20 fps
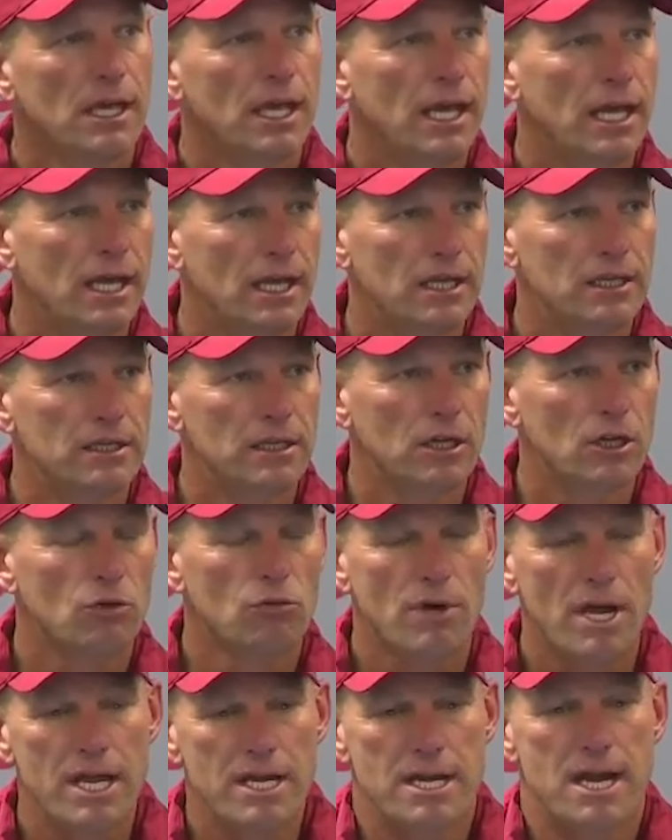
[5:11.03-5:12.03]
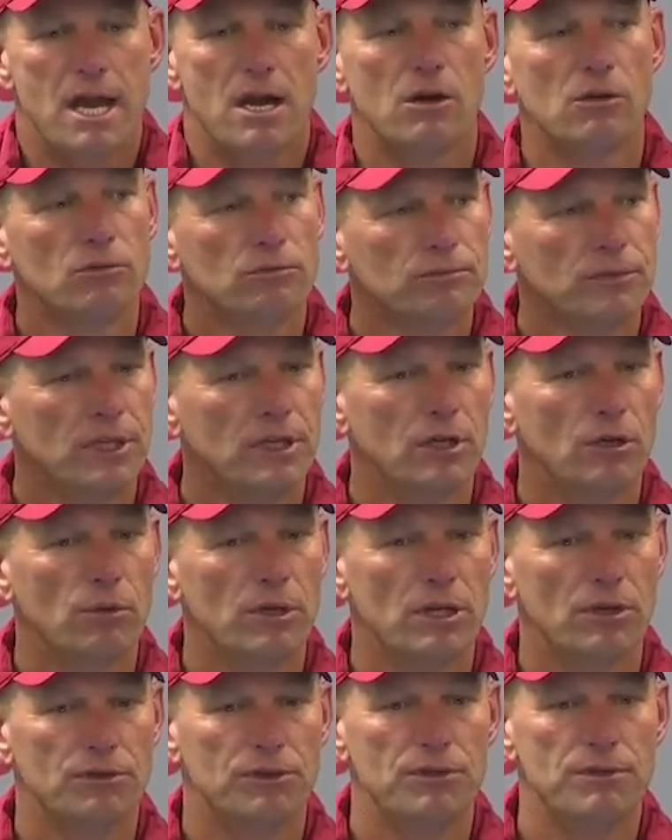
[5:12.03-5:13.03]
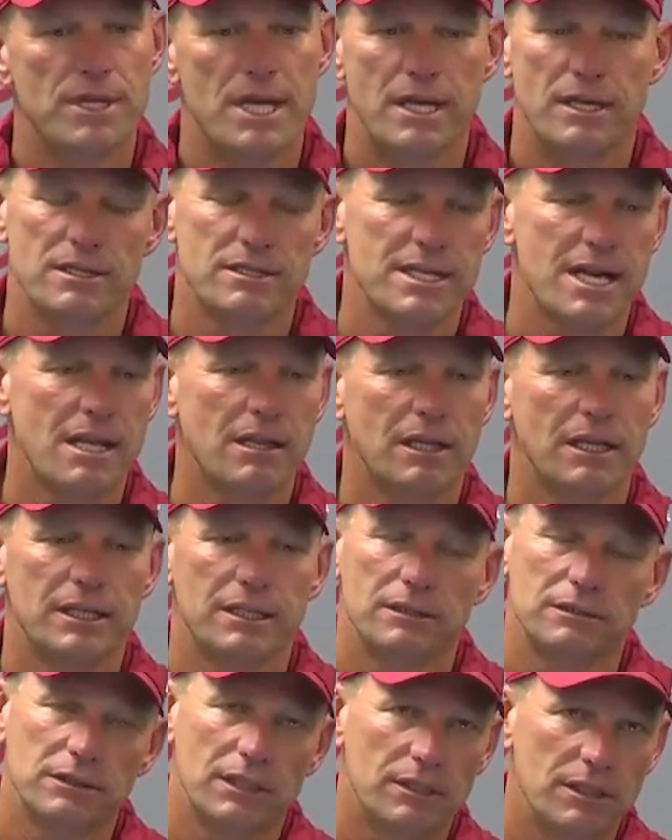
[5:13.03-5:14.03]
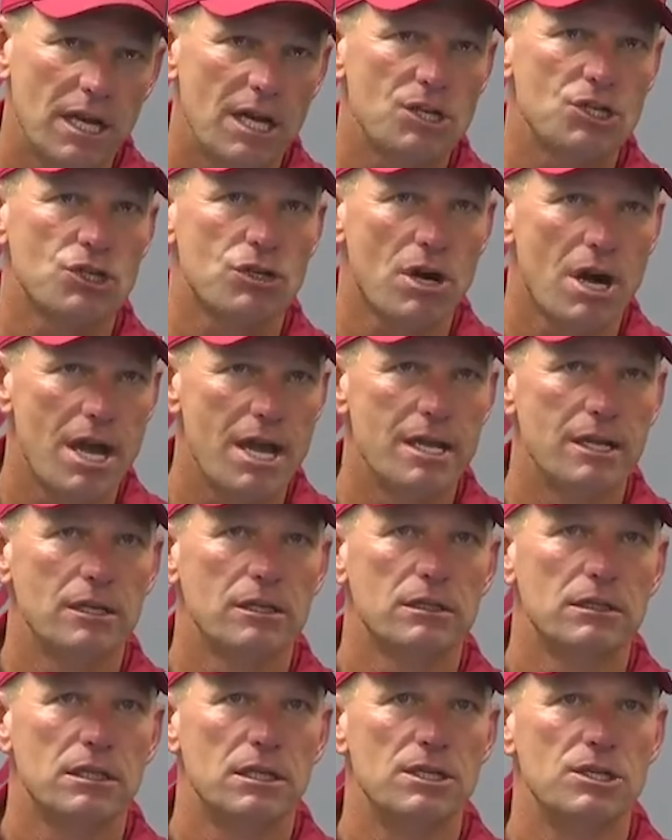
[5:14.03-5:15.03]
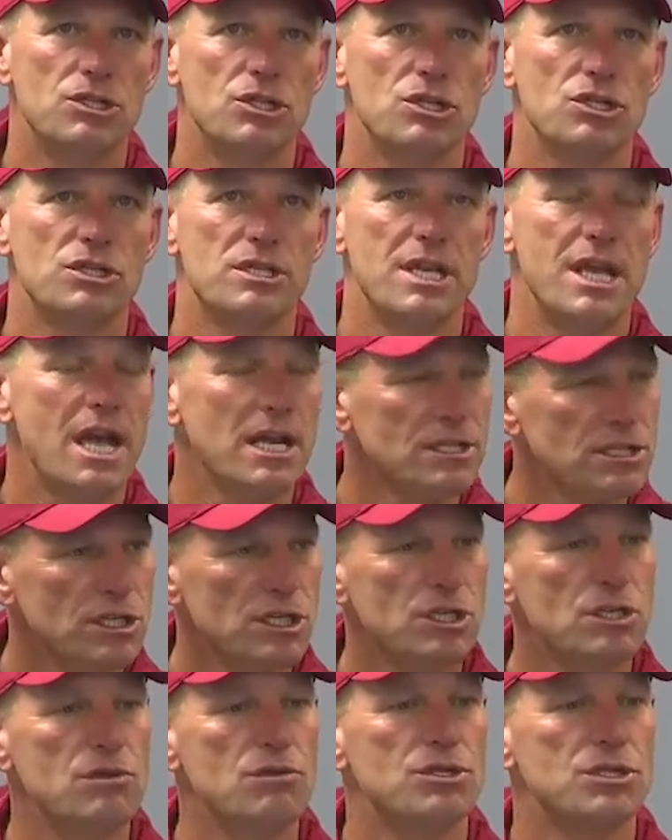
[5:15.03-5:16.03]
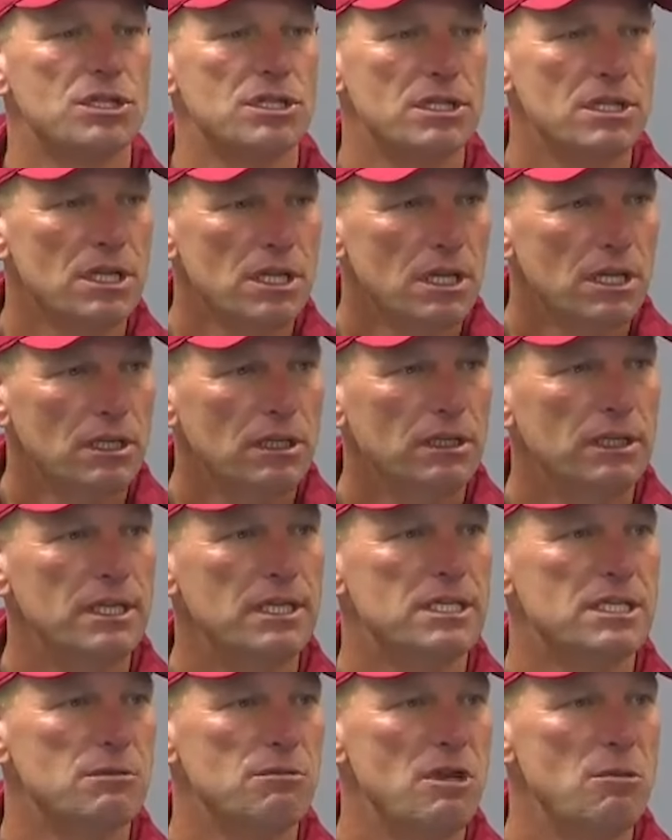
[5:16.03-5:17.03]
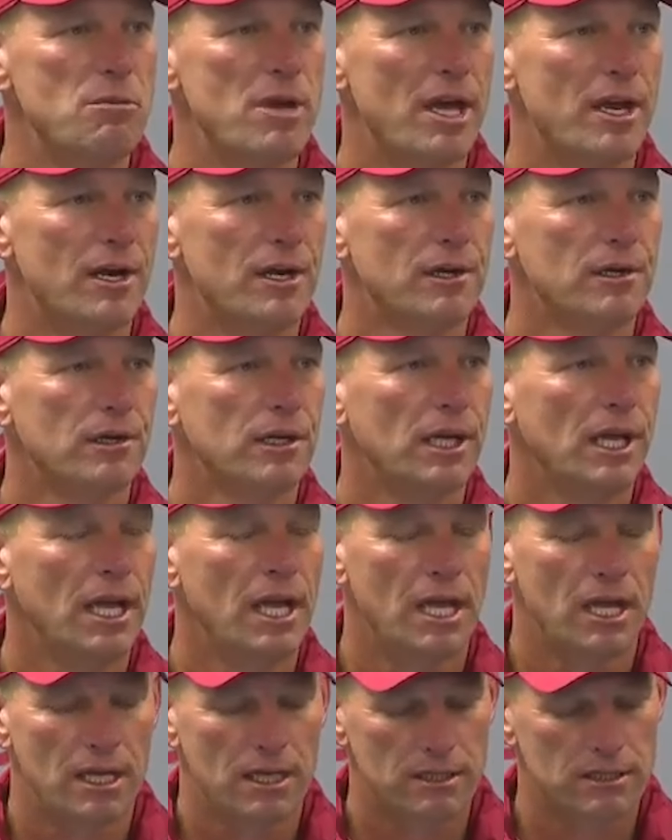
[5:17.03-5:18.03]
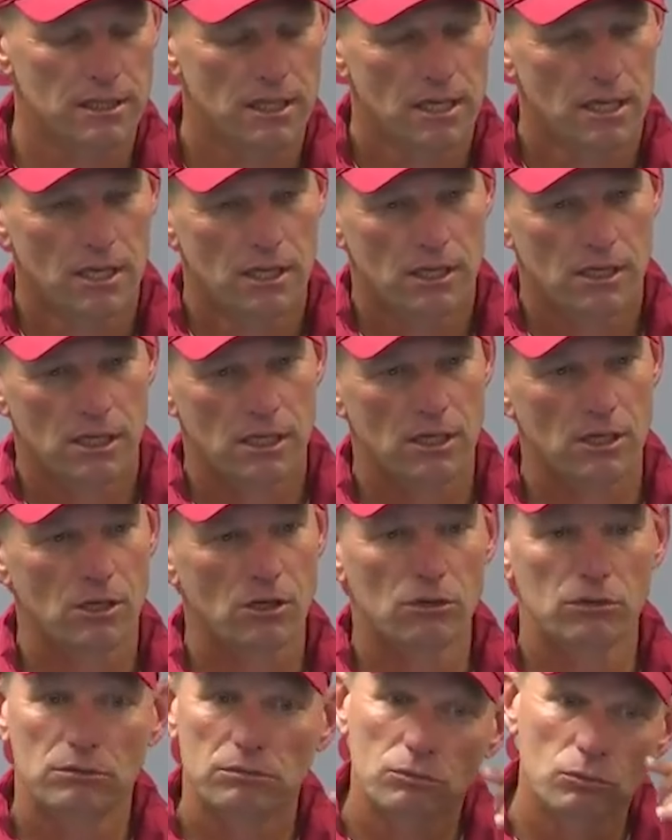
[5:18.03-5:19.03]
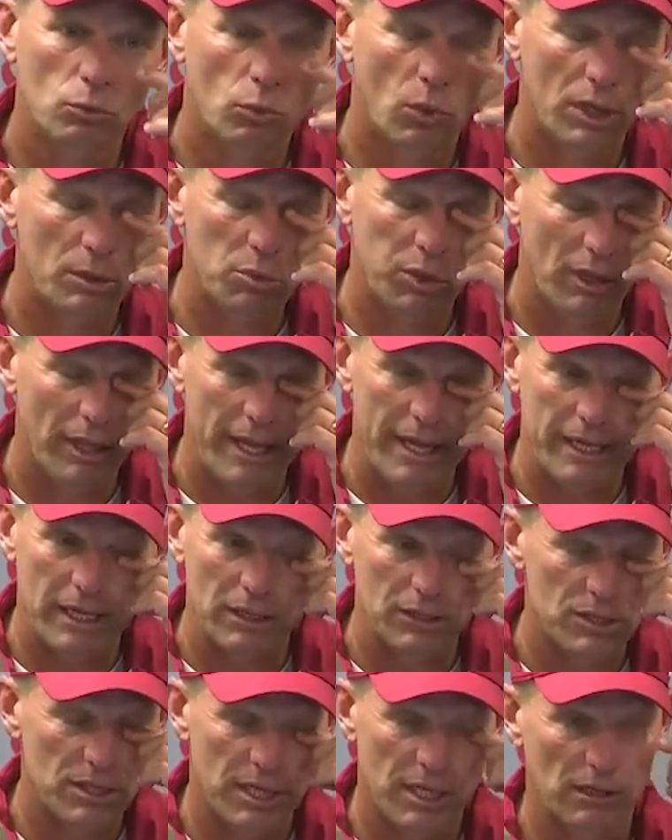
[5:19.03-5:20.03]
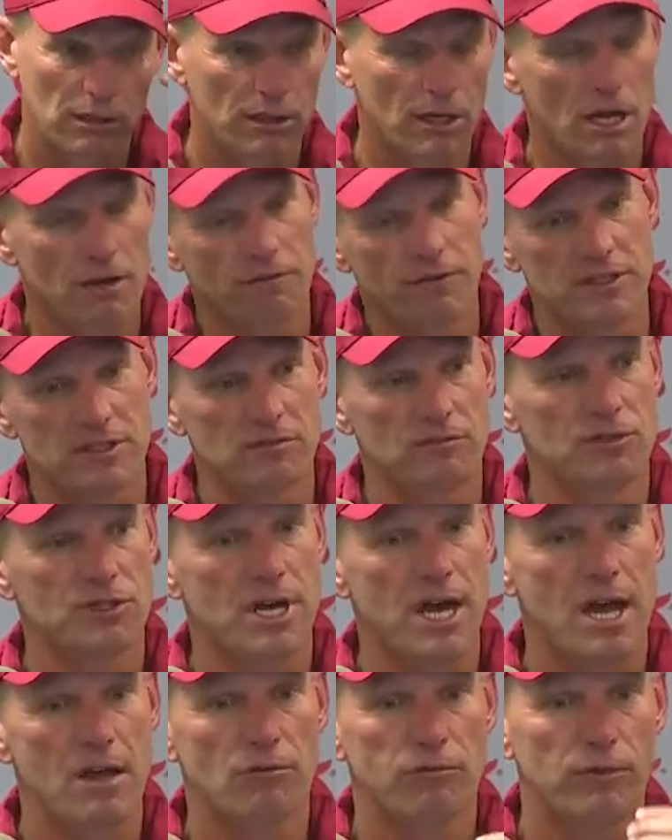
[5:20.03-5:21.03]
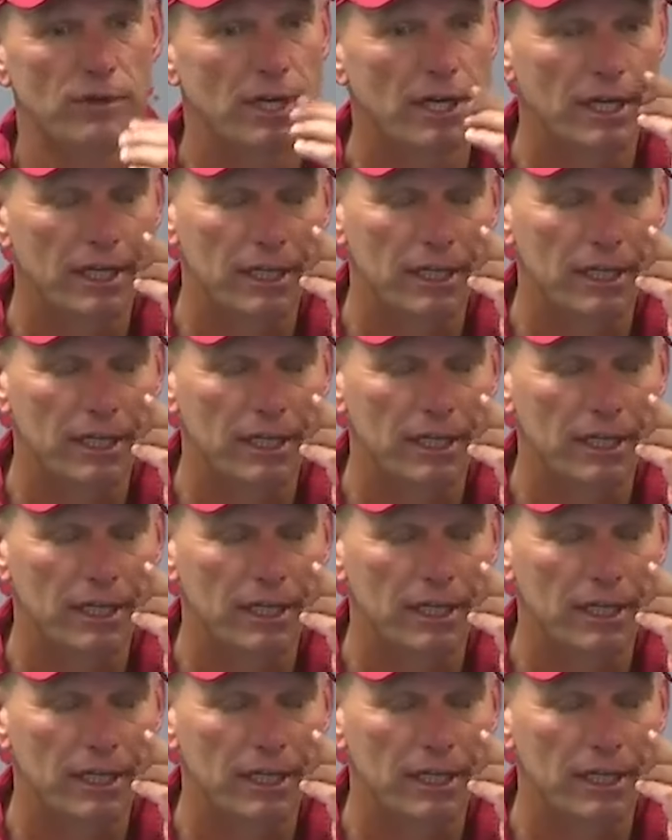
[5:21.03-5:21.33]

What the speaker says: And right now, you know, we don't do that. And it's not like they're not trying. It's just the execution needs to be better. And, you know, one play can kill an offensive drive,